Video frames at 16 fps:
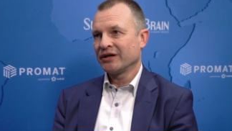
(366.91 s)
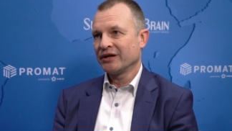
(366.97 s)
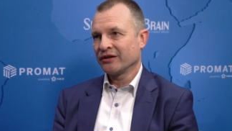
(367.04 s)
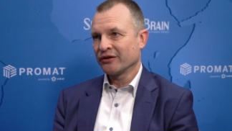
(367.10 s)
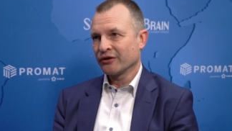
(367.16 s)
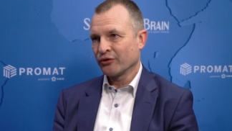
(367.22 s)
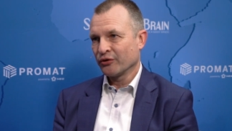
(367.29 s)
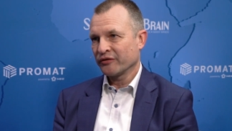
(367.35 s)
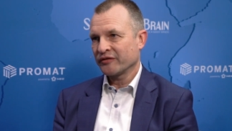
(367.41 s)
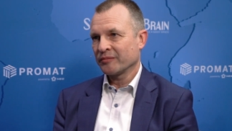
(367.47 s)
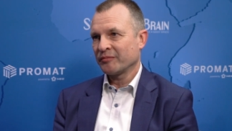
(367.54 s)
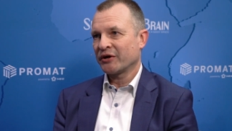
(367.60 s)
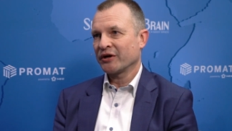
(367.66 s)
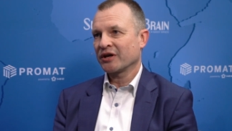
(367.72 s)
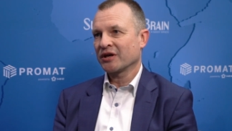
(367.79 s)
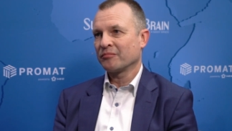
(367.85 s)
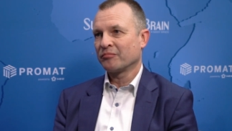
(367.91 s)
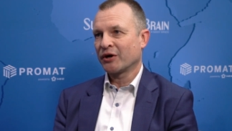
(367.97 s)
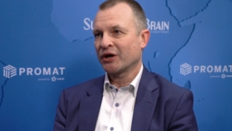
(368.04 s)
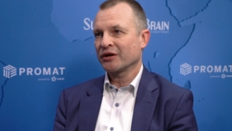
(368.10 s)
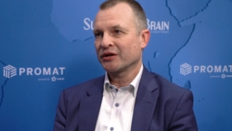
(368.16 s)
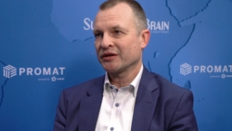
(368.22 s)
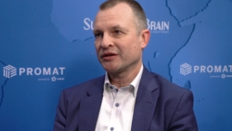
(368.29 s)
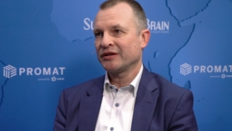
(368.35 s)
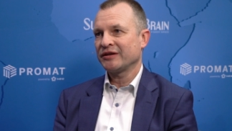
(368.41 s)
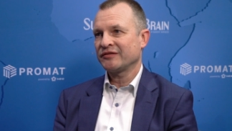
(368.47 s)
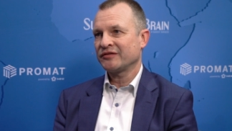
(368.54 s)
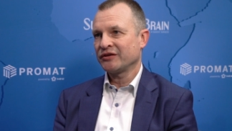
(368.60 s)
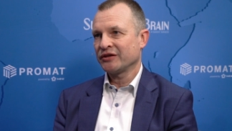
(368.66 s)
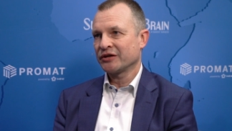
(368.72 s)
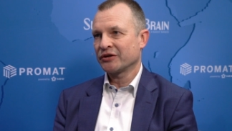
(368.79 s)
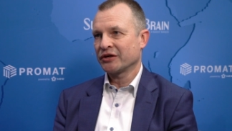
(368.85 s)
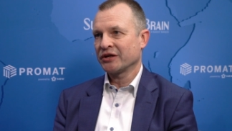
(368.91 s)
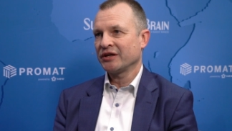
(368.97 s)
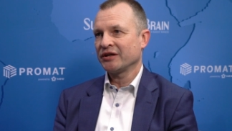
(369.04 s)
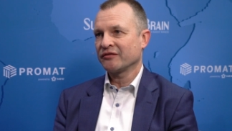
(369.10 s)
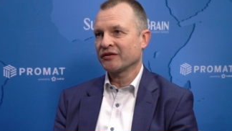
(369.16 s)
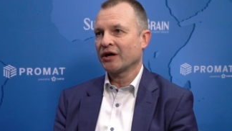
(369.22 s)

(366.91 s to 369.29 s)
in the North American market this year is